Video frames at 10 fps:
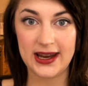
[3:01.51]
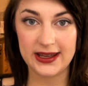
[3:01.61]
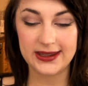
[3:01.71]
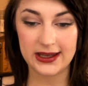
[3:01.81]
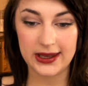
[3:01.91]

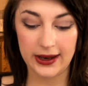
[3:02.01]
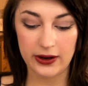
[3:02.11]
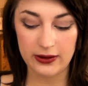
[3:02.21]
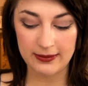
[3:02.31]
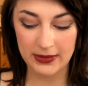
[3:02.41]
anything yellow
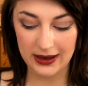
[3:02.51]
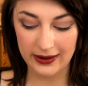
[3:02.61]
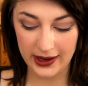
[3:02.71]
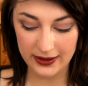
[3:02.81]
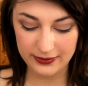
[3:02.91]
in my
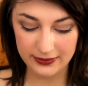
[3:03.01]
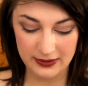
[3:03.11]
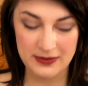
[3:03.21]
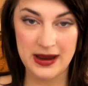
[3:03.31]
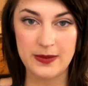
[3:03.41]
life,
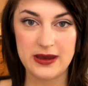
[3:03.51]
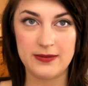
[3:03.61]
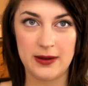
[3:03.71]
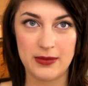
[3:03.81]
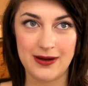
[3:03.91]
or maybe
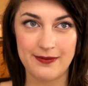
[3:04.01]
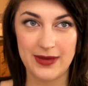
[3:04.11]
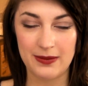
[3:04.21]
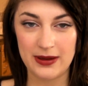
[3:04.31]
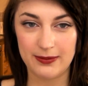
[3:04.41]
my mum
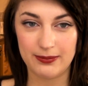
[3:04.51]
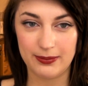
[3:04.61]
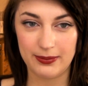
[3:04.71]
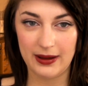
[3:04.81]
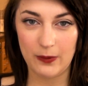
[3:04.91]
made me
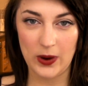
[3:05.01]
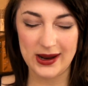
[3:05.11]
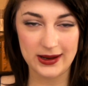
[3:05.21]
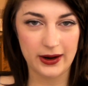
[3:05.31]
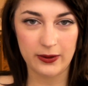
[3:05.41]
wear
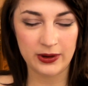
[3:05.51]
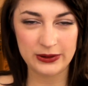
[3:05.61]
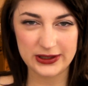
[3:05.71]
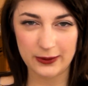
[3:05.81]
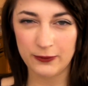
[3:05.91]
yellow when I
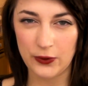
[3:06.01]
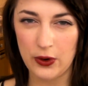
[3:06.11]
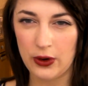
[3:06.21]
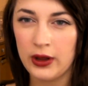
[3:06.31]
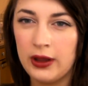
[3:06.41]
was like
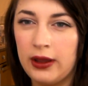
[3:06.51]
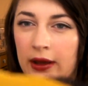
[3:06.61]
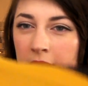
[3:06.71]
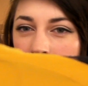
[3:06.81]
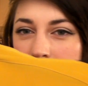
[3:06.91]
4.
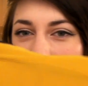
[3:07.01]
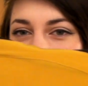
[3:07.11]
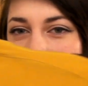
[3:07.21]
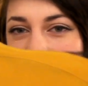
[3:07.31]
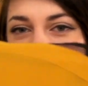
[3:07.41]
But
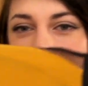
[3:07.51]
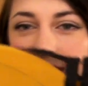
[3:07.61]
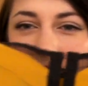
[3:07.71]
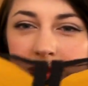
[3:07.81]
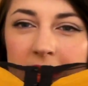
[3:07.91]
this
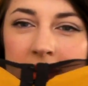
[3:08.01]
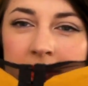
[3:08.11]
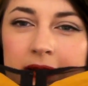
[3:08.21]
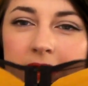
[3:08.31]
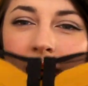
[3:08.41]
is a
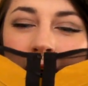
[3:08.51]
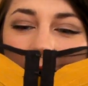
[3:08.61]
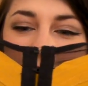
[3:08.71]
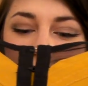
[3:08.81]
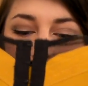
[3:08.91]
little
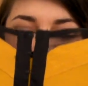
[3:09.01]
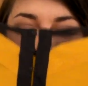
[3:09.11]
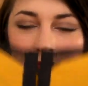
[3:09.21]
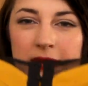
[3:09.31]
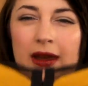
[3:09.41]

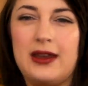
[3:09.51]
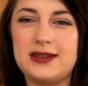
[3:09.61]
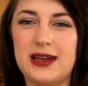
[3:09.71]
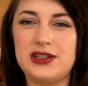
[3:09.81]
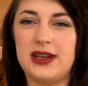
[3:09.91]
camisole.
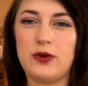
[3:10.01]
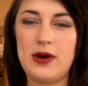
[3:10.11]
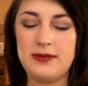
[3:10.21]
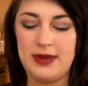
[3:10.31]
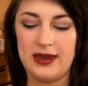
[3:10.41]
It's actually
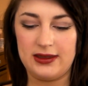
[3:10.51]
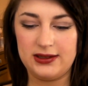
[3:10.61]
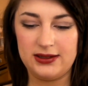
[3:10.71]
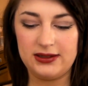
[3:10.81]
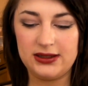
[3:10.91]
quite big.
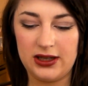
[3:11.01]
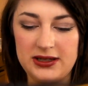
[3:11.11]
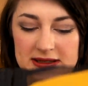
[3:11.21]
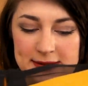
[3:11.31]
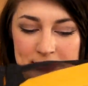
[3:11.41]
This is a
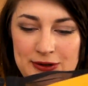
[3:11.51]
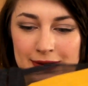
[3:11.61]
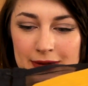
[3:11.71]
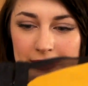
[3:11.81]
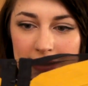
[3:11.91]
size
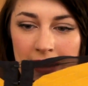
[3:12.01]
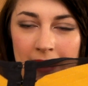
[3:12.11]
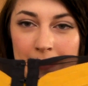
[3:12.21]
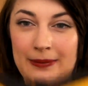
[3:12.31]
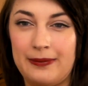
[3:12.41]
small,
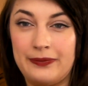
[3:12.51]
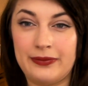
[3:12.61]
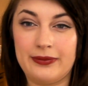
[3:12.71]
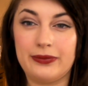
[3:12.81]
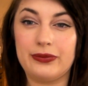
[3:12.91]

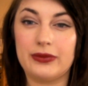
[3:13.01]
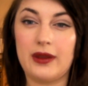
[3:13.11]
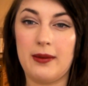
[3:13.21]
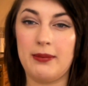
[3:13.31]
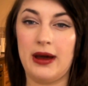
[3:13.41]

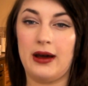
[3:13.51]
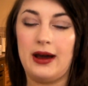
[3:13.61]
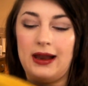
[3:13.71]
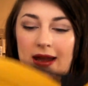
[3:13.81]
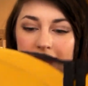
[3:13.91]
but
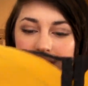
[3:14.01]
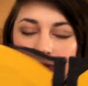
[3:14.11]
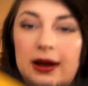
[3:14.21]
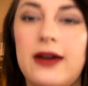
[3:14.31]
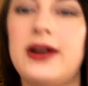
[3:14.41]
I like to
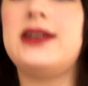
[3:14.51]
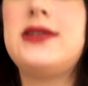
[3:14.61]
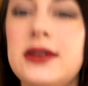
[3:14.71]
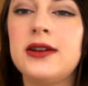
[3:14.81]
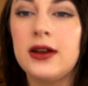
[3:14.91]
wear it